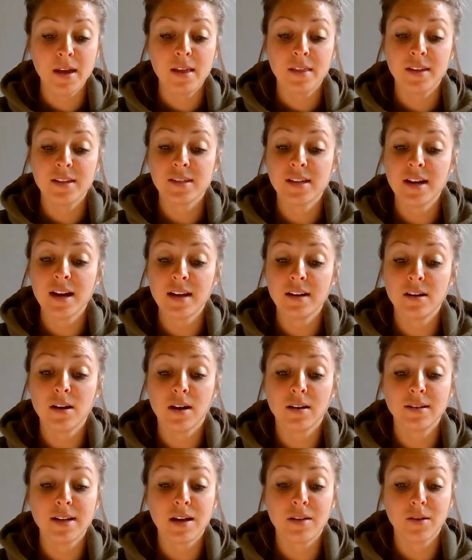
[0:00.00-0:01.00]
The sun had
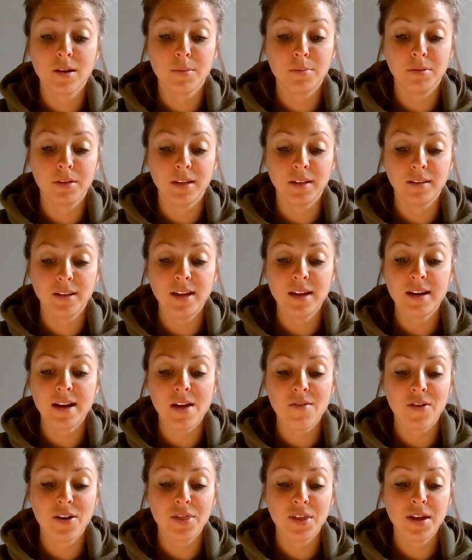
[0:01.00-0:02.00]
gone down completely and
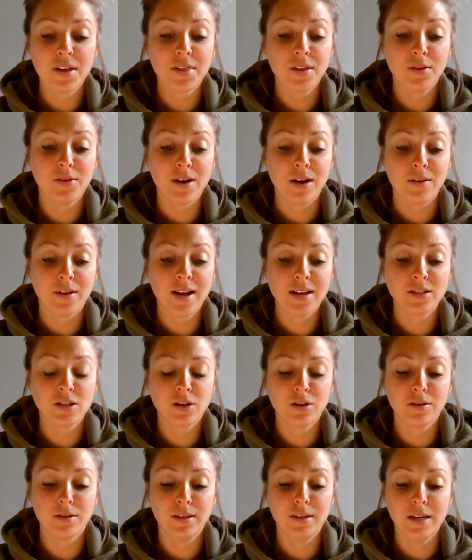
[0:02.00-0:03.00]
everything on the ground had
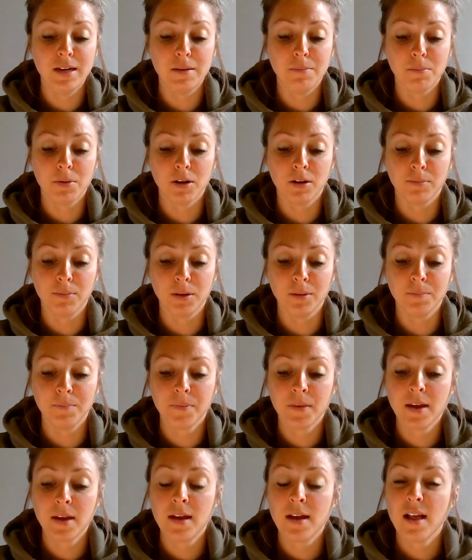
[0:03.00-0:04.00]
turned deep purple.
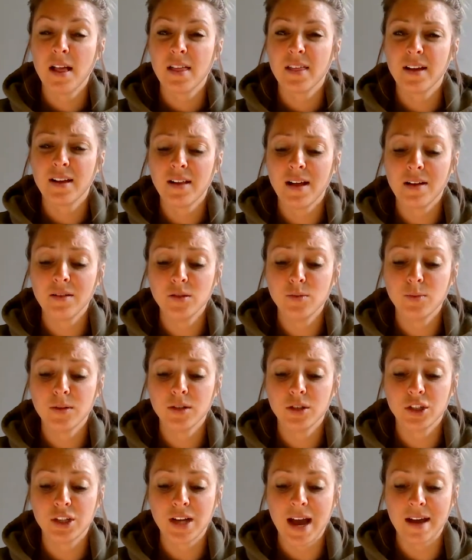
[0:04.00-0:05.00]
The clouds were
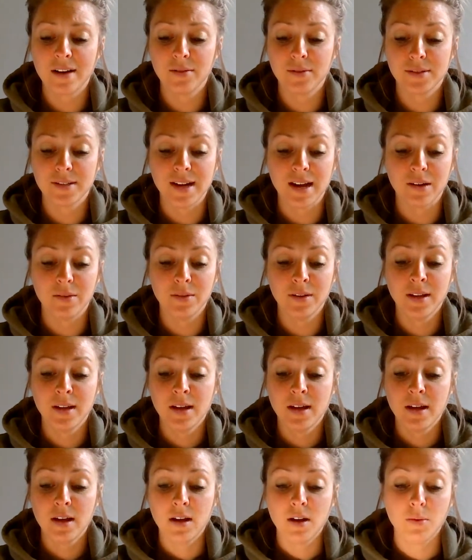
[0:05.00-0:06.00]
shadows now.
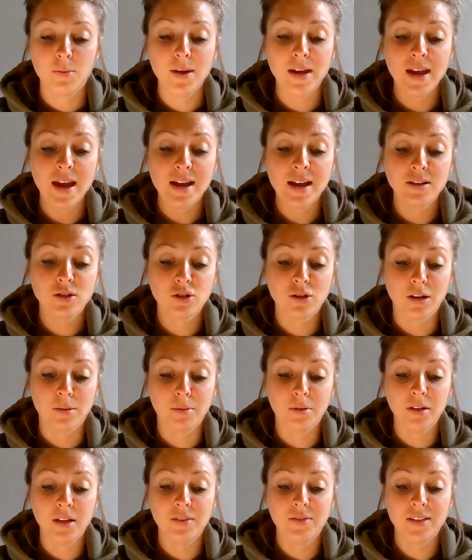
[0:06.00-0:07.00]
We had
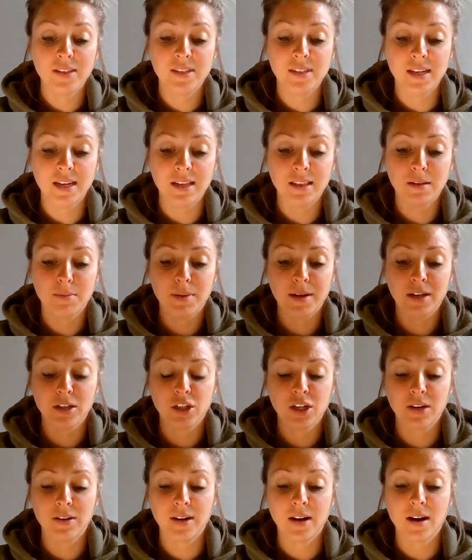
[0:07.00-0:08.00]
trouble even seeing the
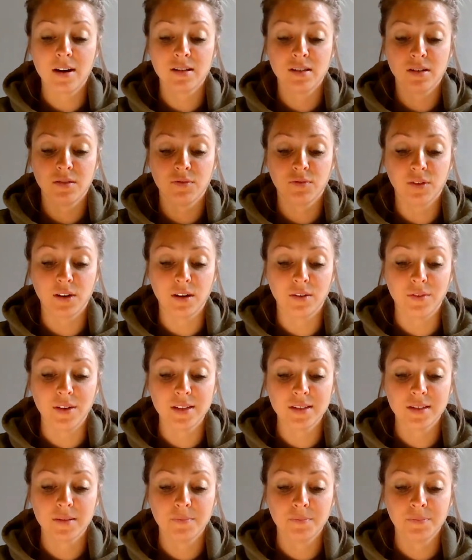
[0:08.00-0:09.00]
Pictionary cards in front of
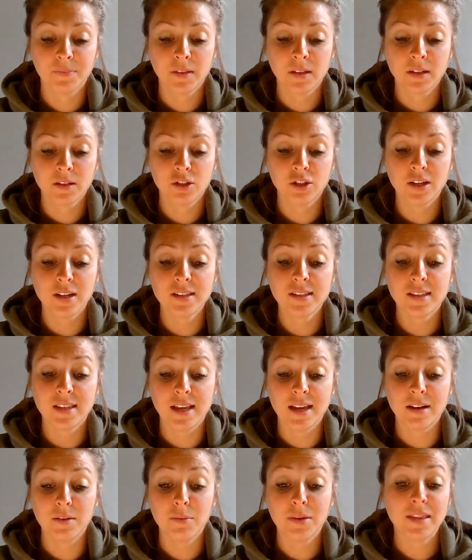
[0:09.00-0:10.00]
us. Just
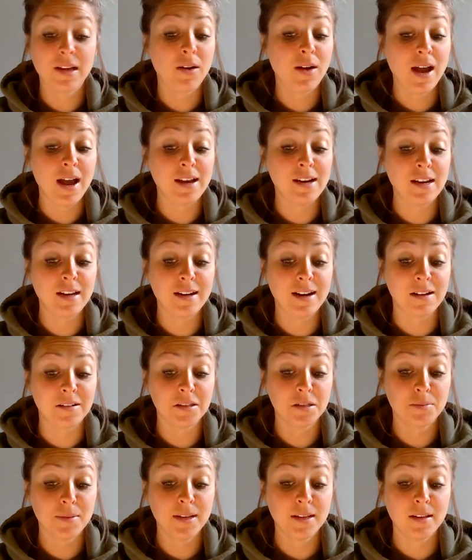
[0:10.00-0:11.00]
then, without any
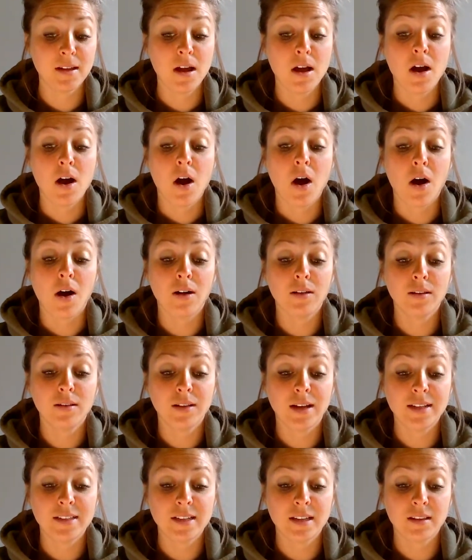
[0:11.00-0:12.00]
announcement, all the
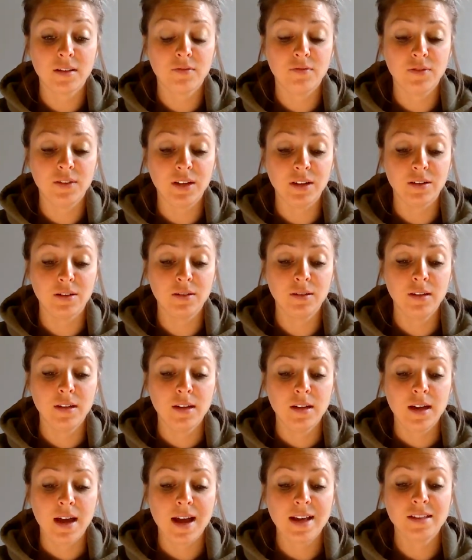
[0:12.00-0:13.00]
lights on the
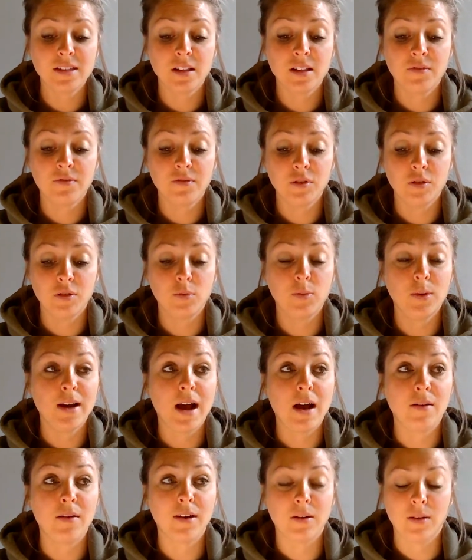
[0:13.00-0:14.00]
ends of the field went
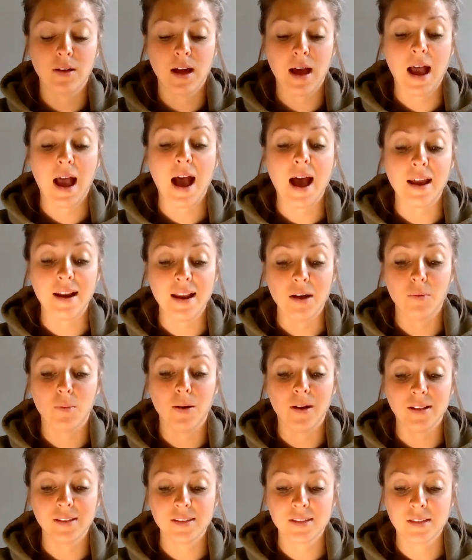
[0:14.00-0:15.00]
on at
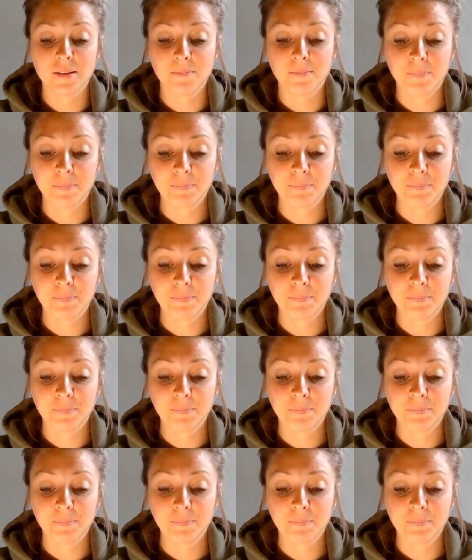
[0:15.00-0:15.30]
once.